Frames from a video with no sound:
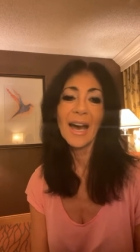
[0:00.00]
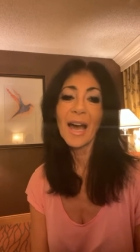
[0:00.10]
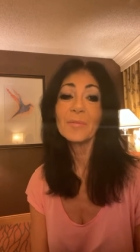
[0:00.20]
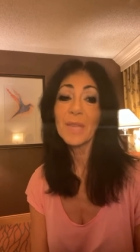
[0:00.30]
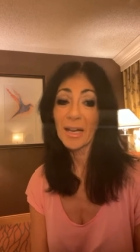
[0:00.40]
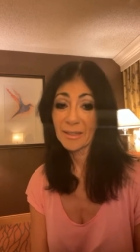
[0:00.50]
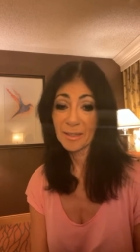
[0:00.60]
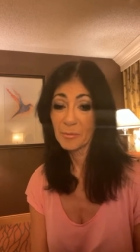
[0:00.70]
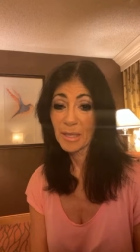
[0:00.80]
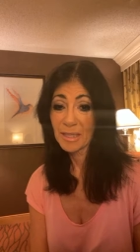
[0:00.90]
I'm not
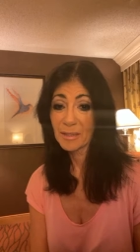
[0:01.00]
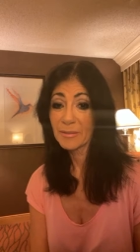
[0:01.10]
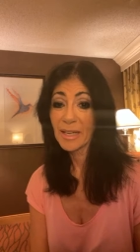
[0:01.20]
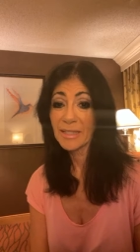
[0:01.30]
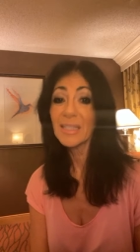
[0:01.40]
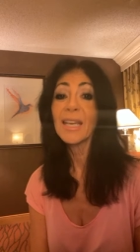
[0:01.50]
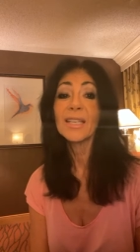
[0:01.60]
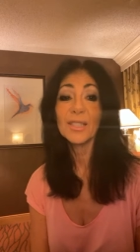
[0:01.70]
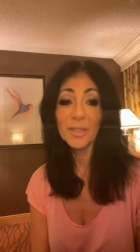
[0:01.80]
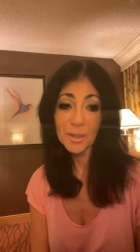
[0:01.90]
going to make it right.
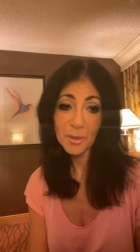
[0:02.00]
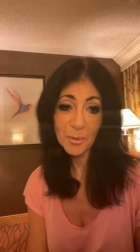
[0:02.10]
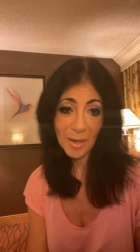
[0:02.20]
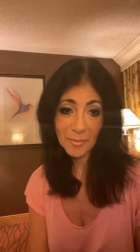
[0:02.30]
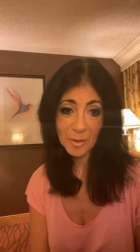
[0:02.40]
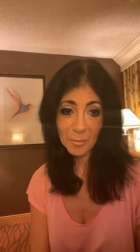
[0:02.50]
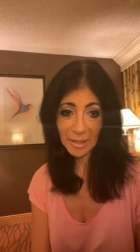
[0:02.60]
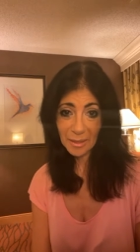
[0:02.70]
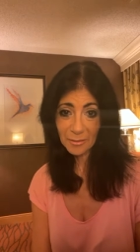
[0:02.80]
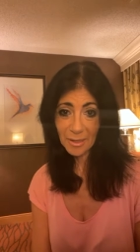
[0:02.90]
You have to
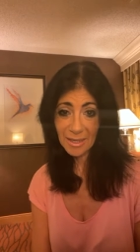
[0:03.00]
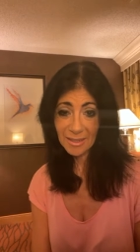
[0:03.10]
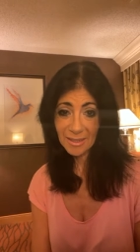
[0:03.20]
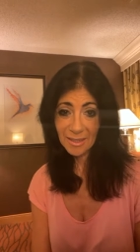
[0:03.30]
make it right.